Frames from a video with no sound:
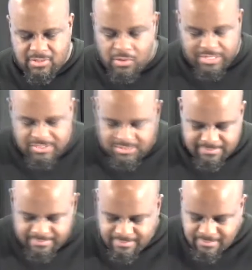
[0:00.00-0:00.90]
Notice
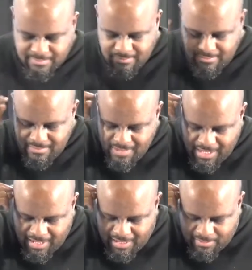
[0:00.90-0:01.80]

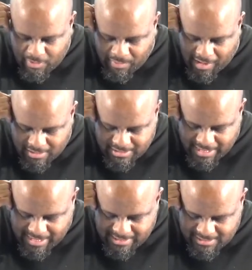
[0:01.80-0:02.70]
what Paul
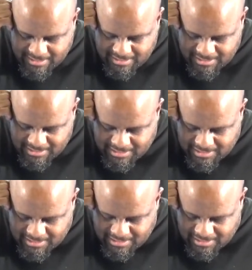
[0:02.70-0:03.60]
says.
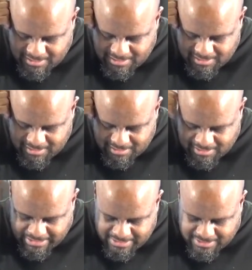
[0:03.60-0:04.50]

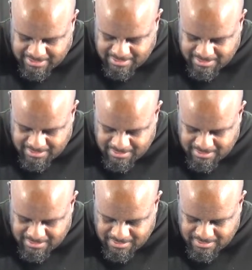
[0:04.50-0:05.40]
Says,
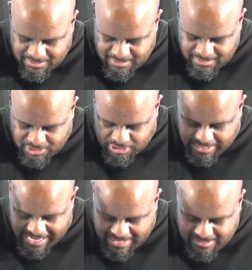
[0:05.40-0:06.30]
should
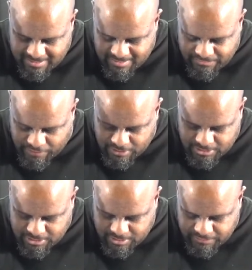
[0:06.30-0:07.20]
I
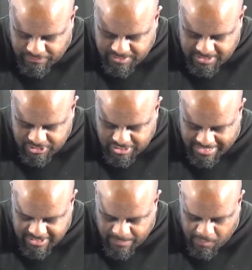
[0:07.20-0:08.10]
verse 15 Should I
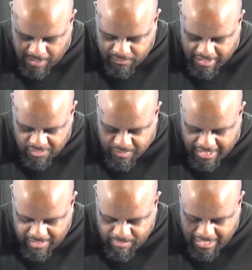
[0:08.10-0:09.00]
take part of Christ's
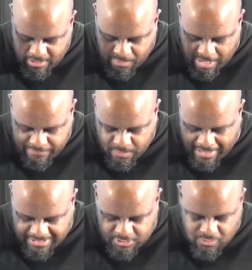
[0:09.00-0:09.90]
body and make it a part of a
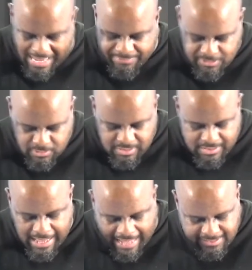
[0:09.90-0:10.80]
prostitute? Absolutely
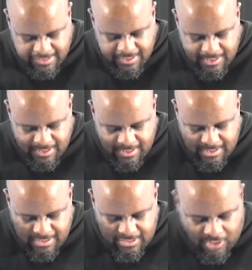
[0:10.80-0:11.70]
not.
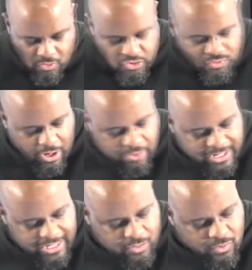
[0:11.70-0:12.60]
Don't you know that
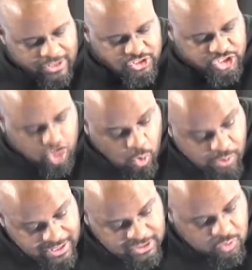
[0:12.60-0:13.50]
anyone
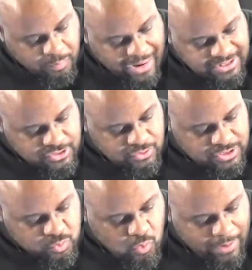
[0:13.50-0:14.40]
joined to a prostitute
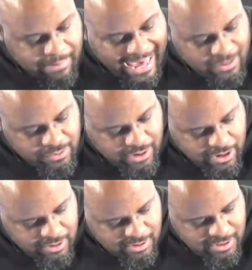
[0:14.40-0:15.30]
is one body with her?